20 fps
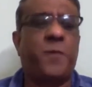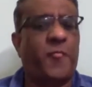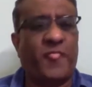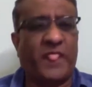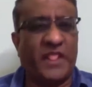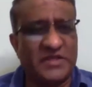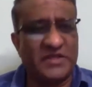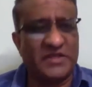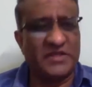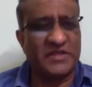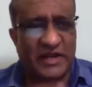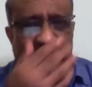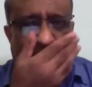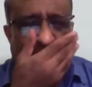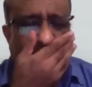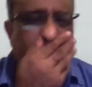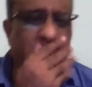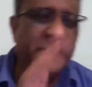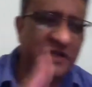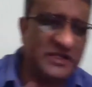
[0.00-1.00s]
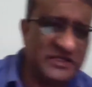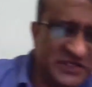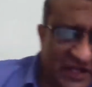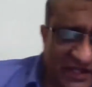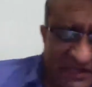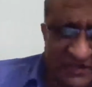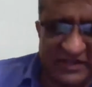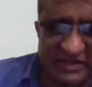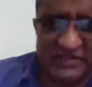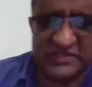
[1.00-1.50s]
Just tell you it is
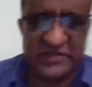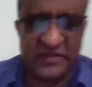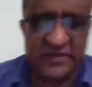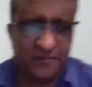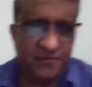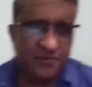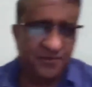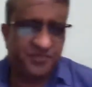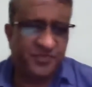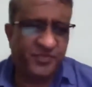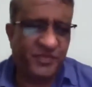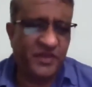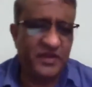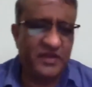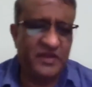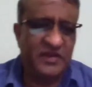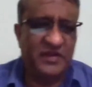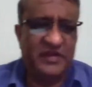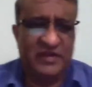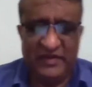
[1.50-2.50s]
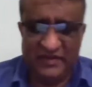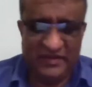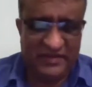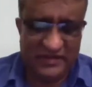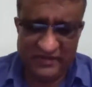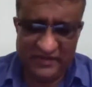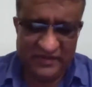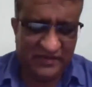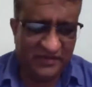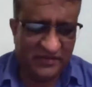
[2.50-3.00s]
like this.
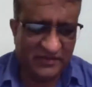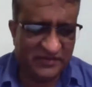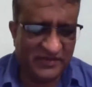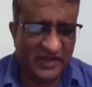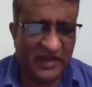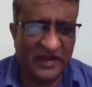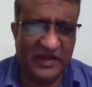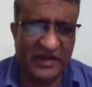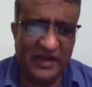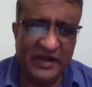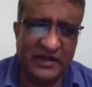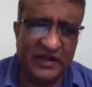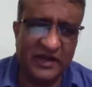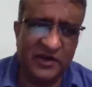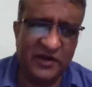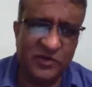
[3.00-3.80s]
Sir, internal